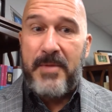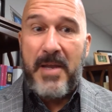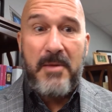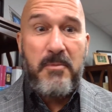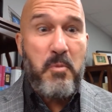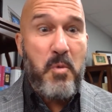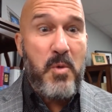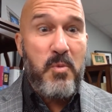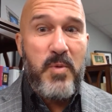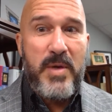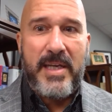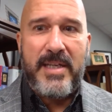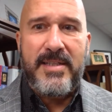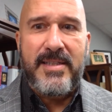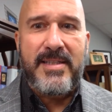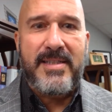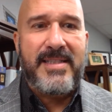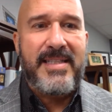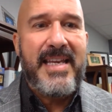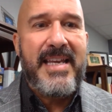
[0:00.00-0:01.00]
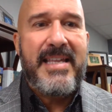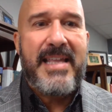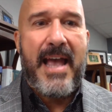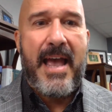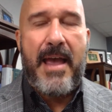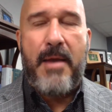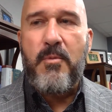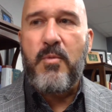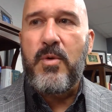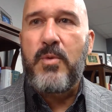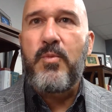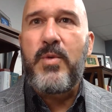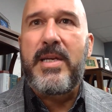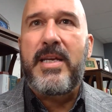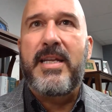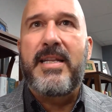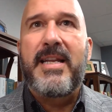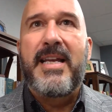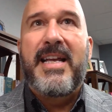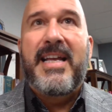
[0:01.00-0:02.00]
And when we can see that, and when we
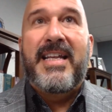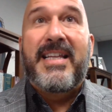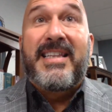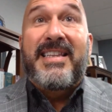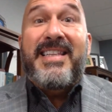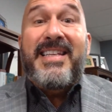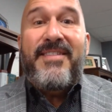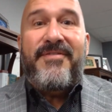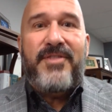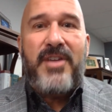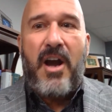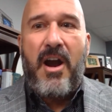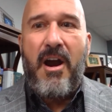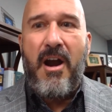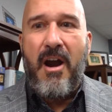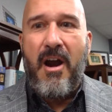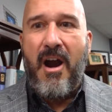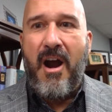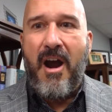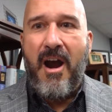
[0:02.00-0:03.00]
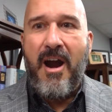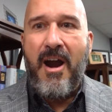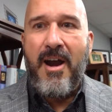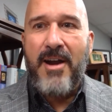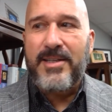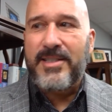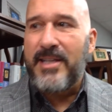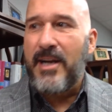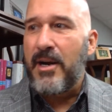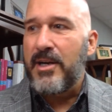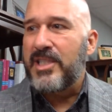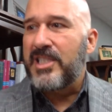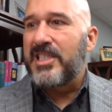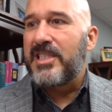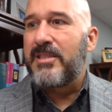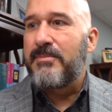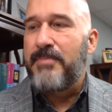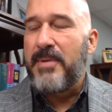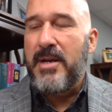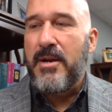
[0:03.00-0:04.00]
can lift our hearts and our
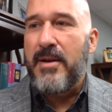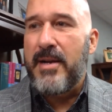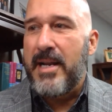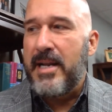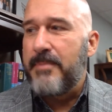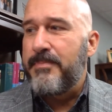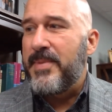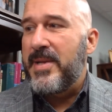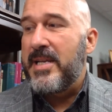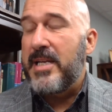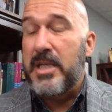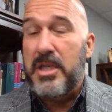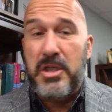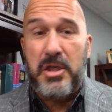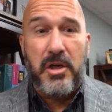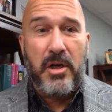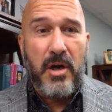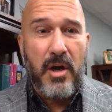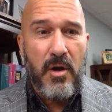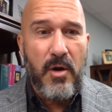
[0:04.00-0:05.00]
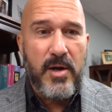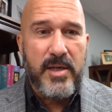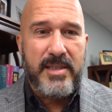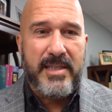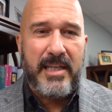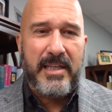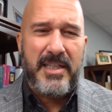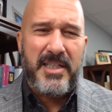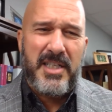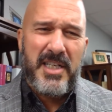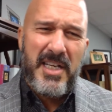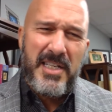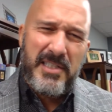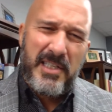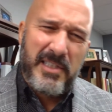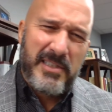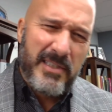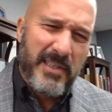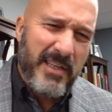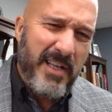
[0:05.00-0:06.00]
spirit and be encouraged that
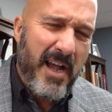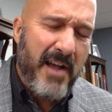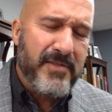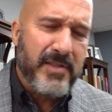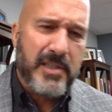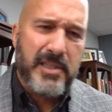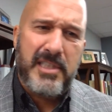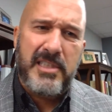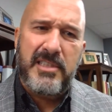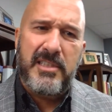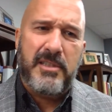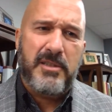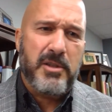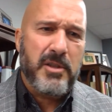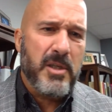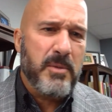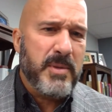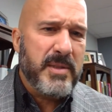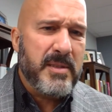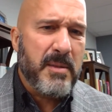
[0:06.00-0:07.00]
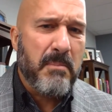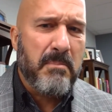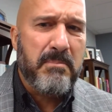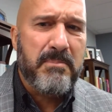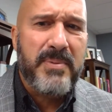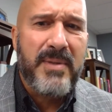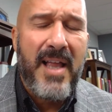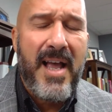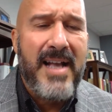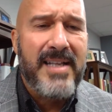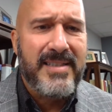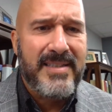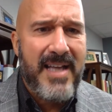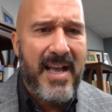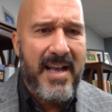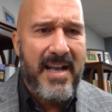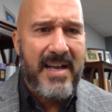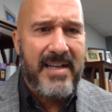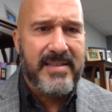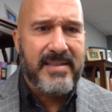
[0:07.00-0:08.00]
Jesus loves us, He's determined to bless
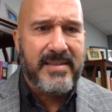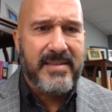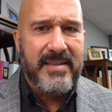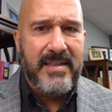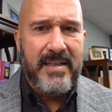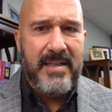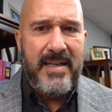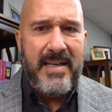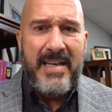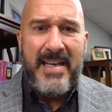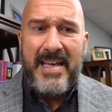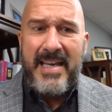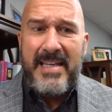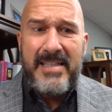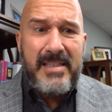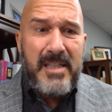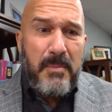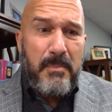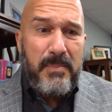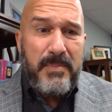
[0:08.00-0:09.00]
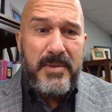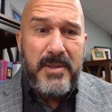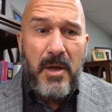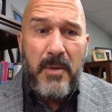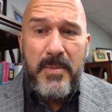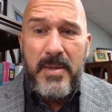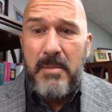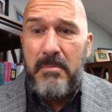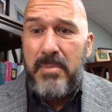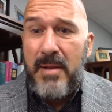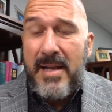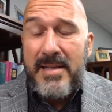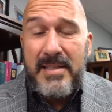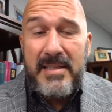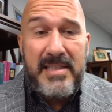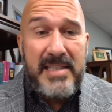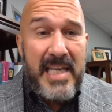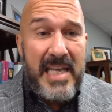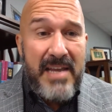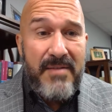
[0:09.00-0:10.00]
us, He's determined to bless
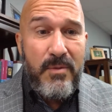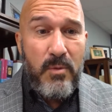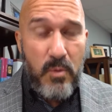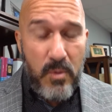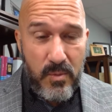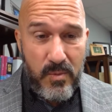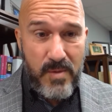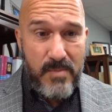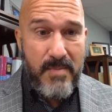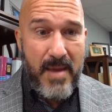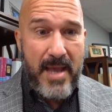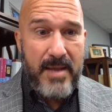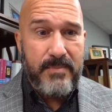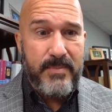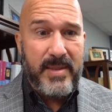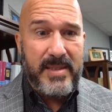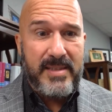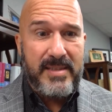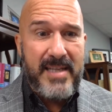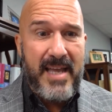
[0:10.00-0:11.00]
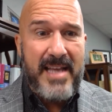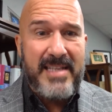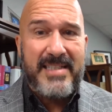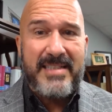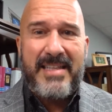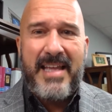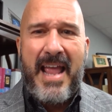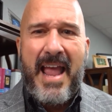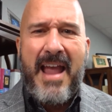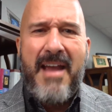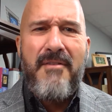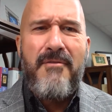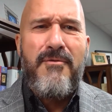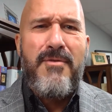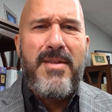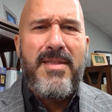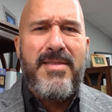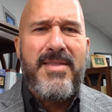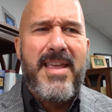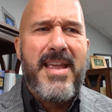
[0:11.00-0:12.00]
us even when we make mistakes, and that
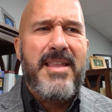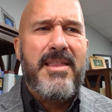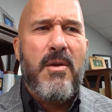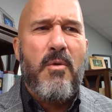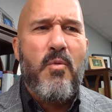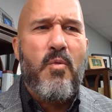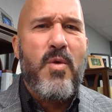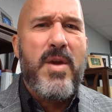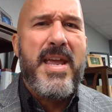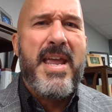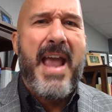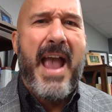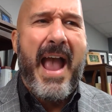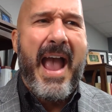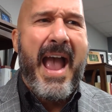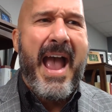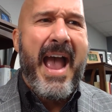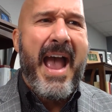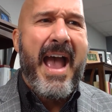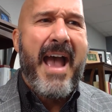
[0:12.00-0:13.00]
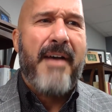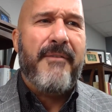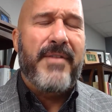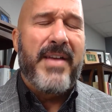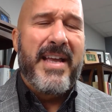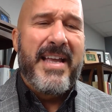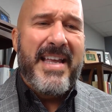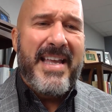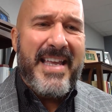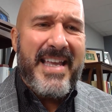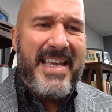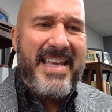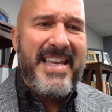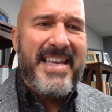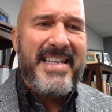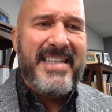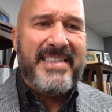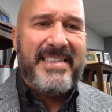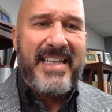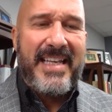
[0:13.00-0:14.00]
everything that we have
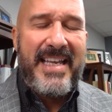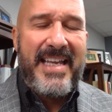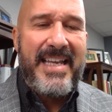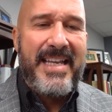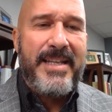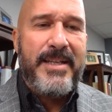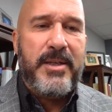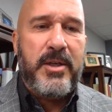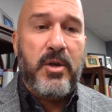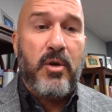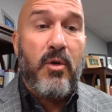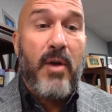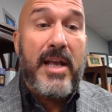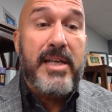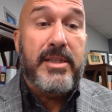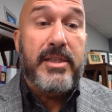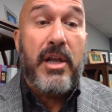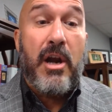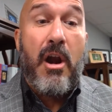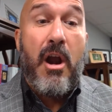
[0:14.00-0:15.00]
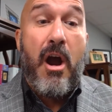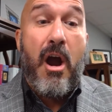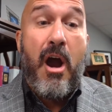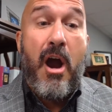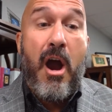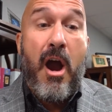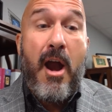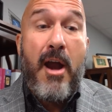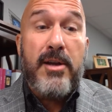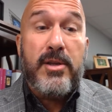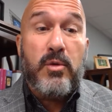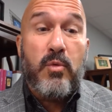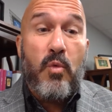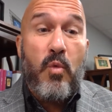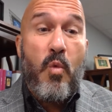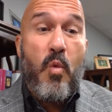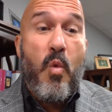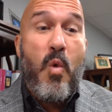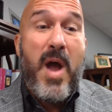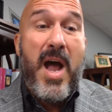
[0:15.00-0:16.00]
is in Christ, and our hearts
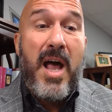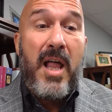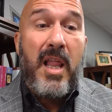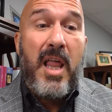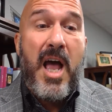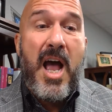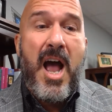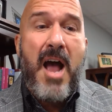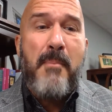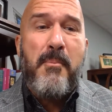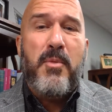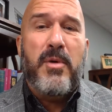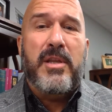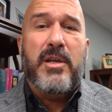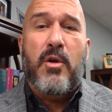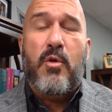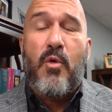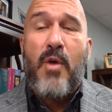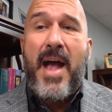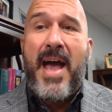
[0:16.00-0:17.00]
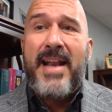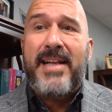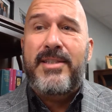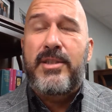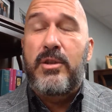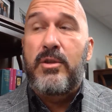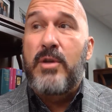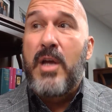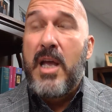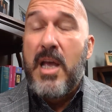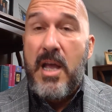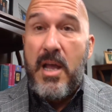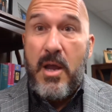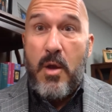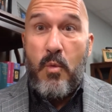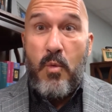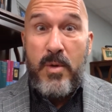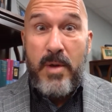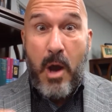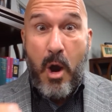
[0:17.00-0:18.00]
well up with gratitude.
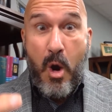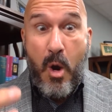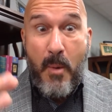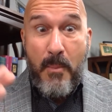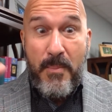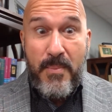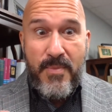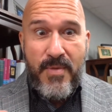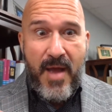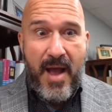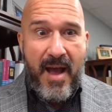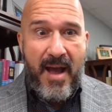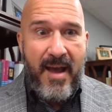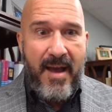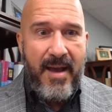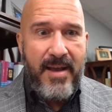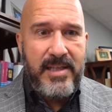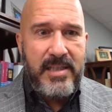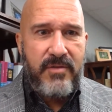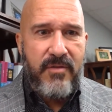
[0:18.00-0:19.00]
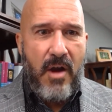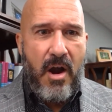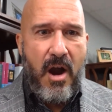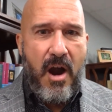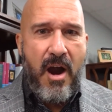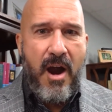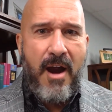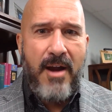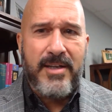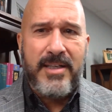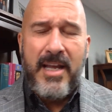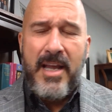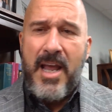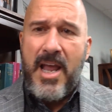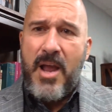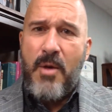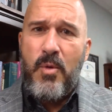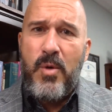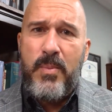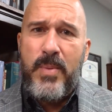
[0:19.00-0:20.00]
And we open the eyes of our heart
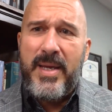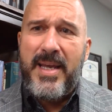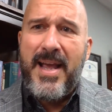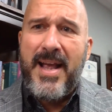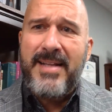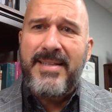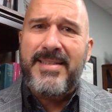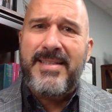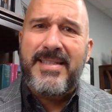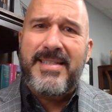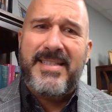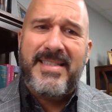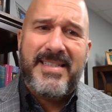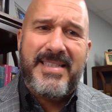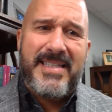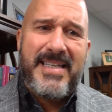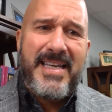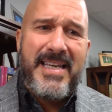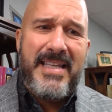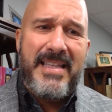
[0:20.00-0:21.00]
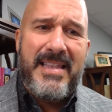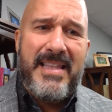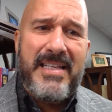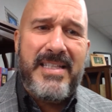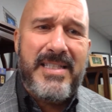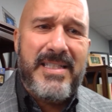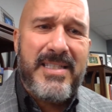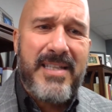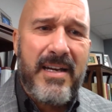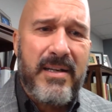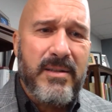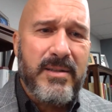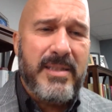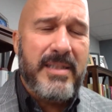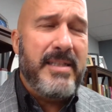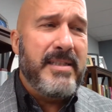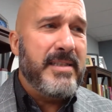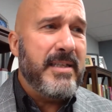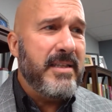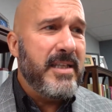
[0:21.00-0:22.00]
and we begin to see these
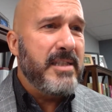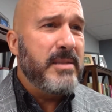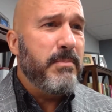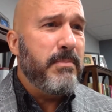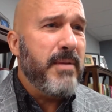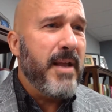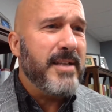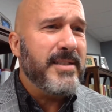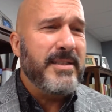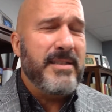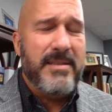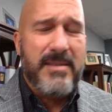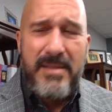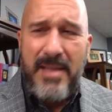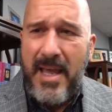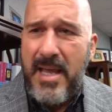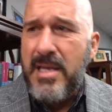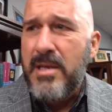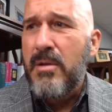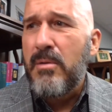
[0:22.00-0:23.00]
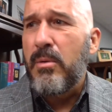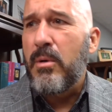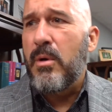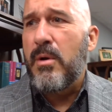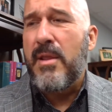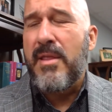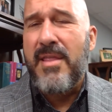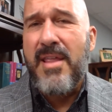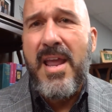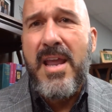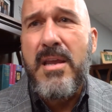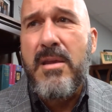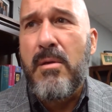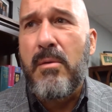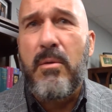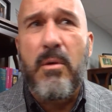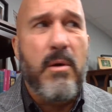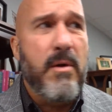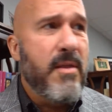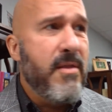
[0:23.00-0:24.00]
subtleties and these blessings. Thank you, Lord. Thank
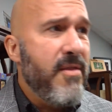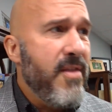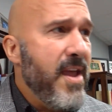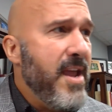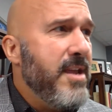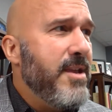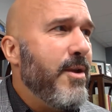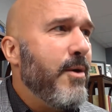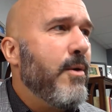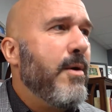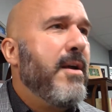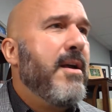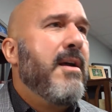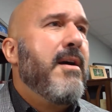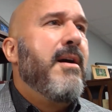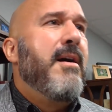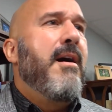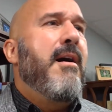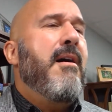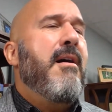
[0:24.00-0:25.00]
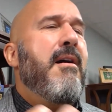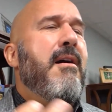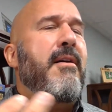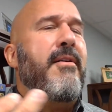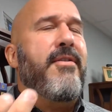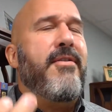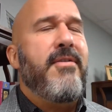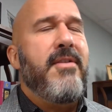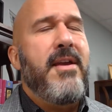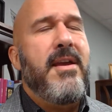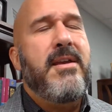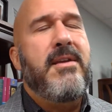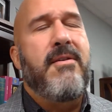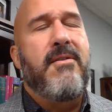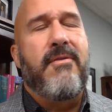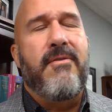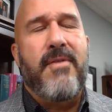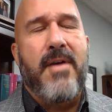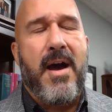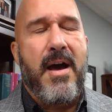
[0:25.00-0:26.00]
you, Lord. Thank you. Oh, thank
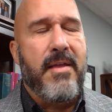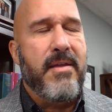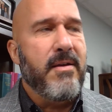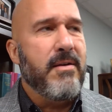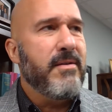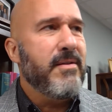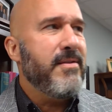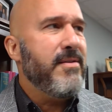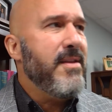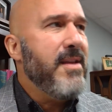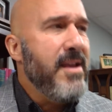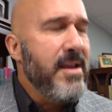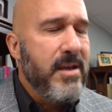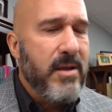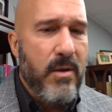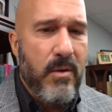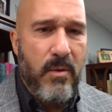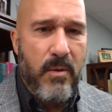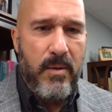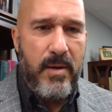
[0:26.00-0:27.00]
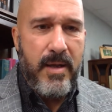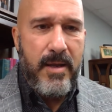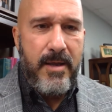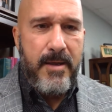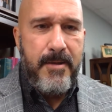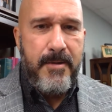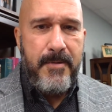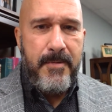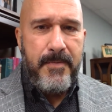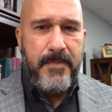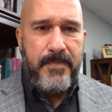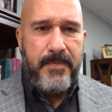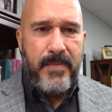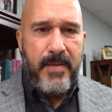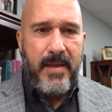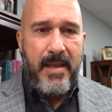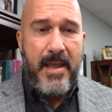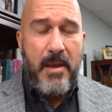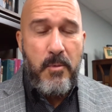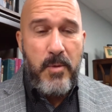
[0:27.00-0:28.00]
you, Father. Thank you.
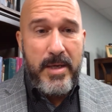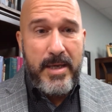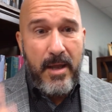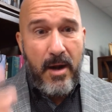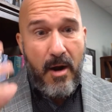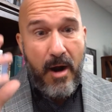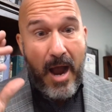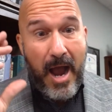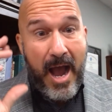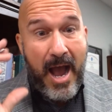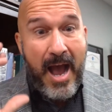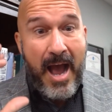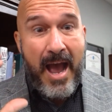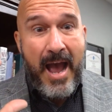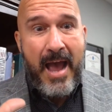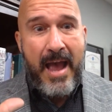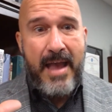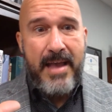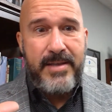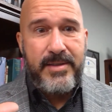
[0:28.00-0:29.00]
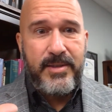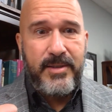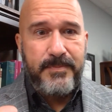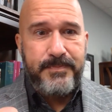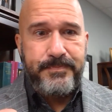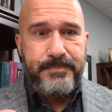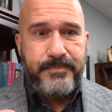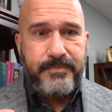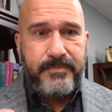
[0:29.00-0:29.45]
And we get our eyes